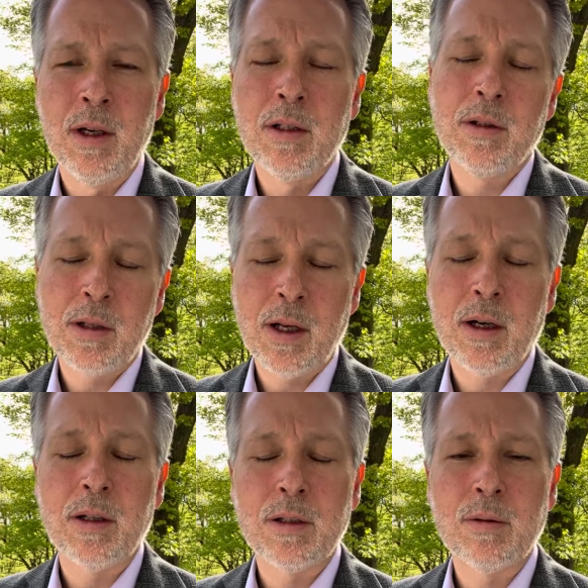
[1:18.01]
Certain
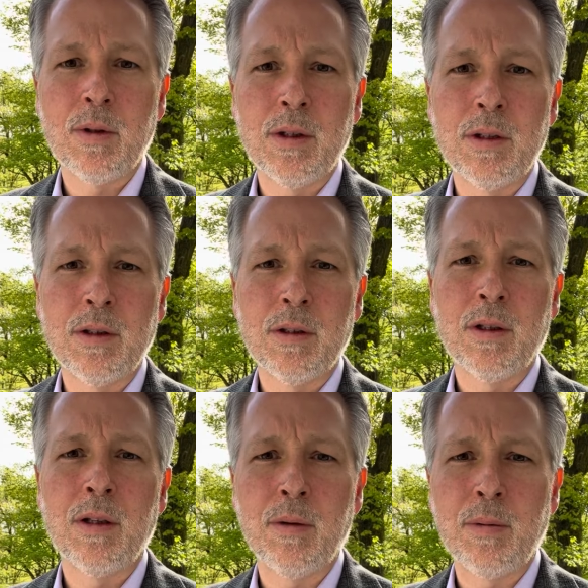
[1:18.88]
carriers will insure
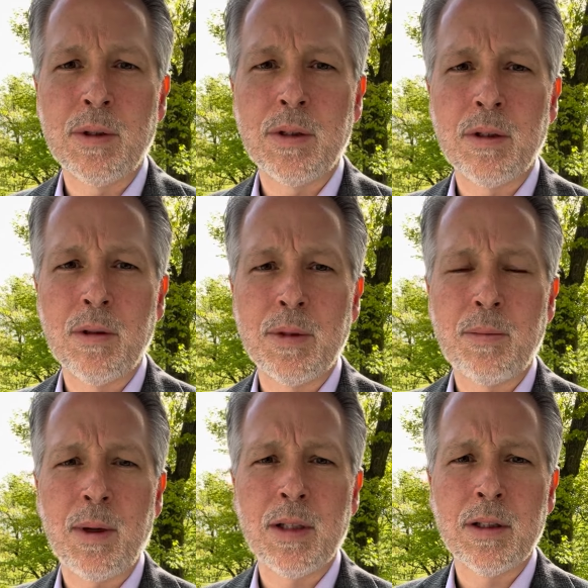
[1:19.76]
lupus, lupus
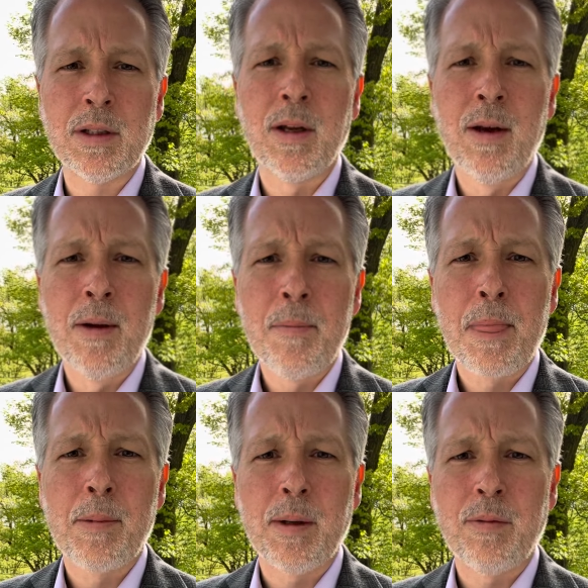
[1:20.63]
patients,
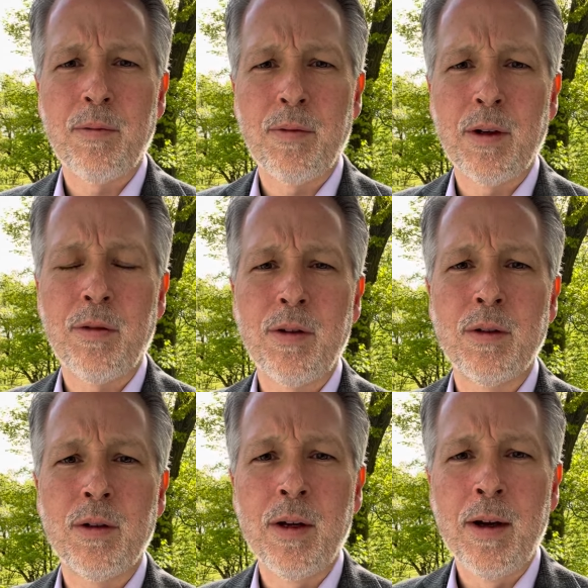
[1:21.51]
but very
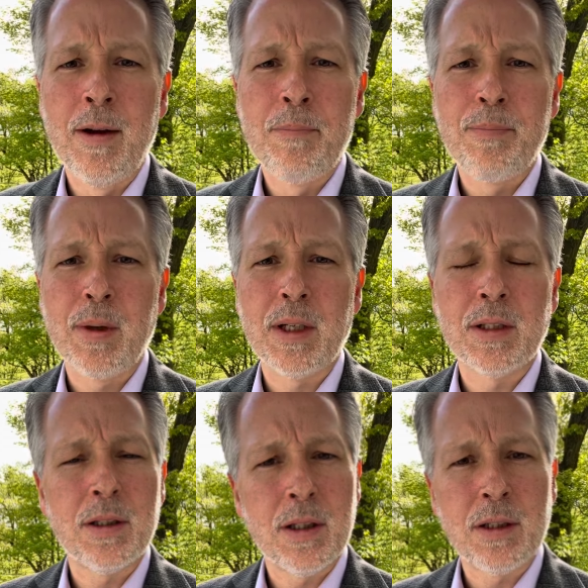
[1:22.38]
few because
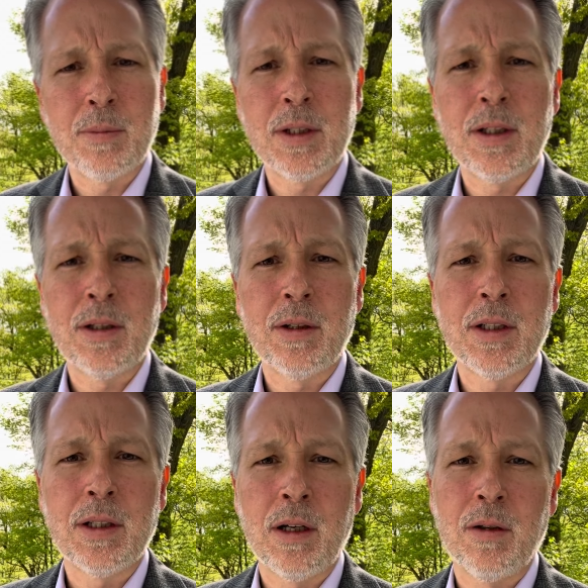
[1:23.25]
it's such a
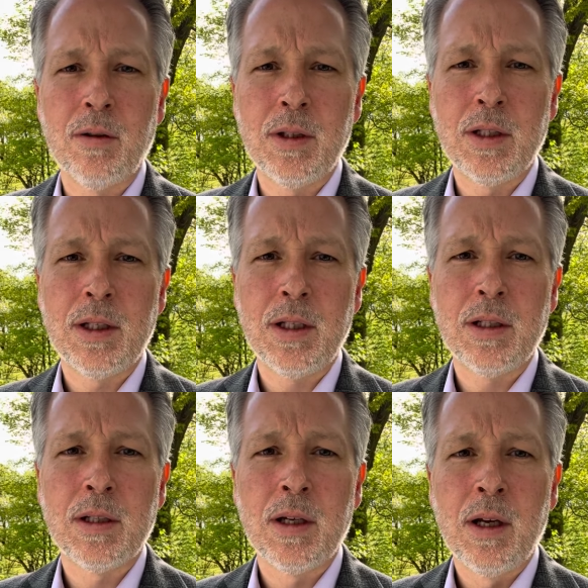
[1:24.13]
mysterious, unknown
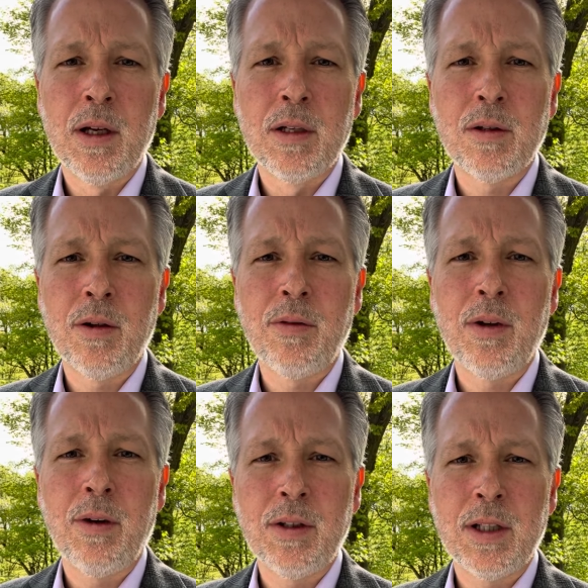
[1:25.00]
disease. So if you
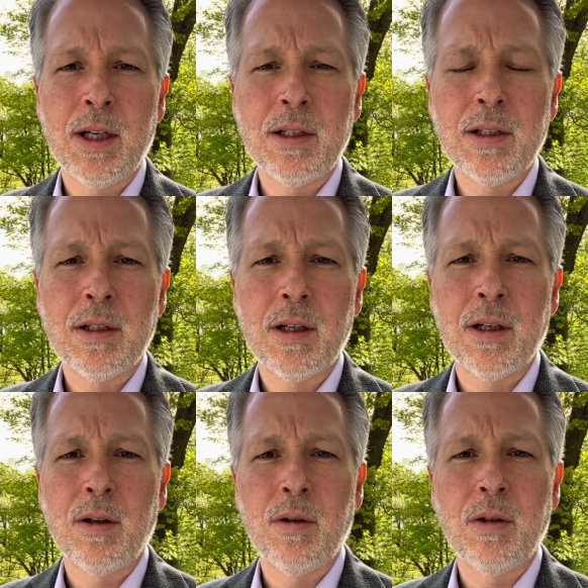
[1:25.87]
have a chance,
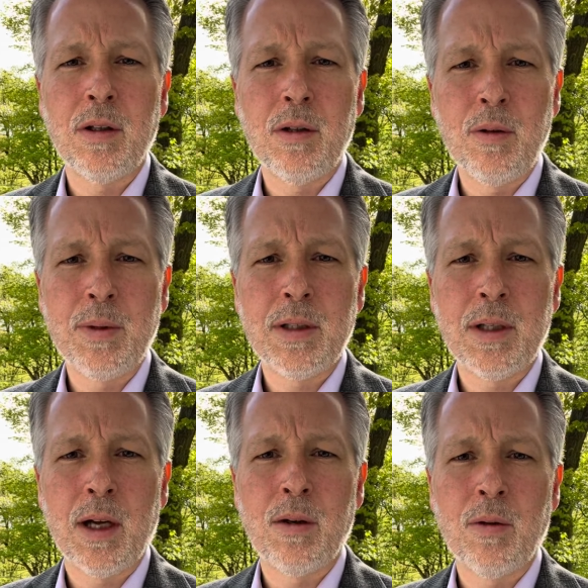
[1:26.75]
uh, go to
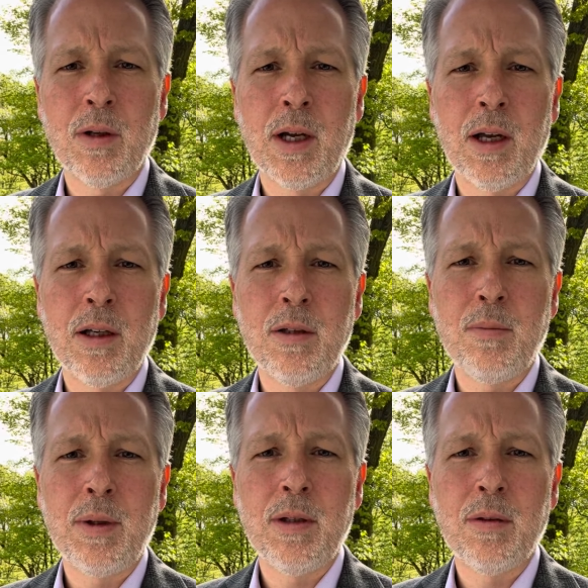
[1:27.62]
lupus.org,
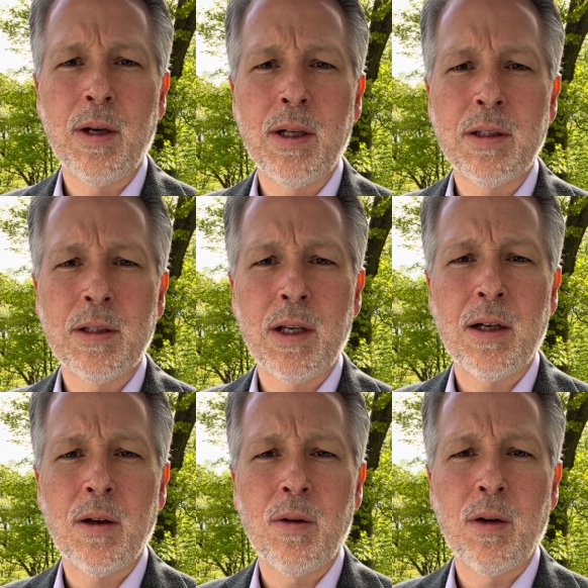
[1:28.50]

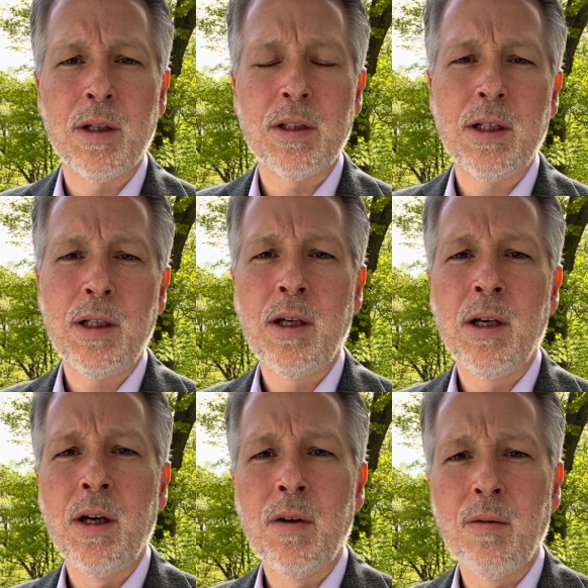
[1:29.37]
L-U-P-U-S.org.
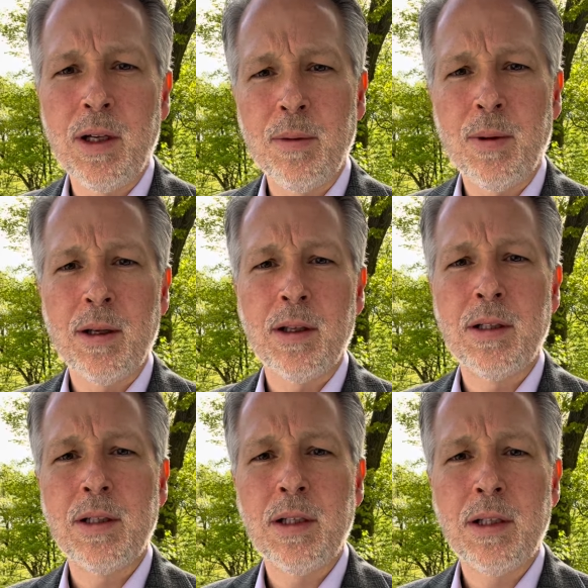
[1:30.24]
Read about the
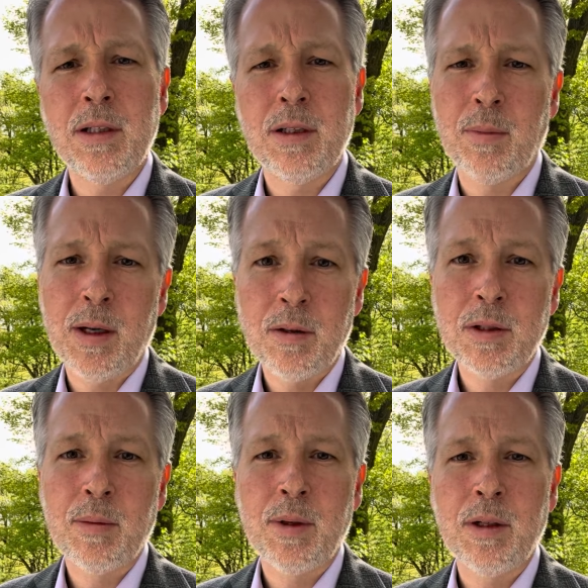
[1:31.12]
disease. You might know
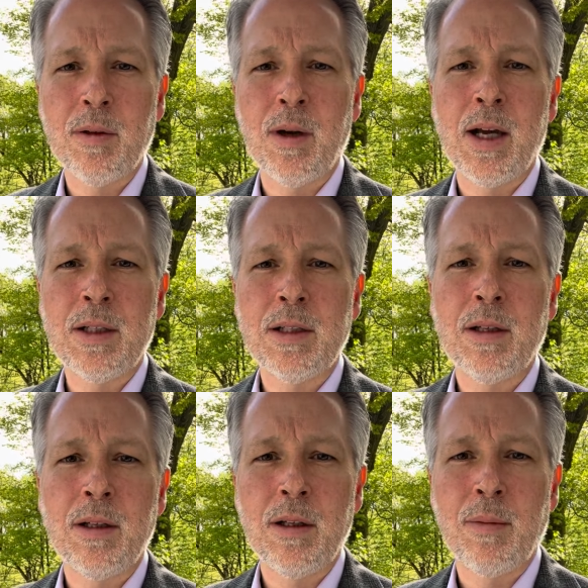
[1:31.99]
somebody who has
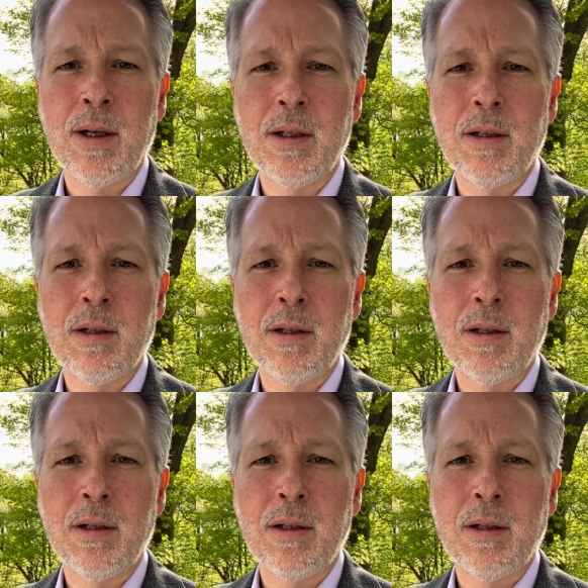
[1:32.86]
it. You might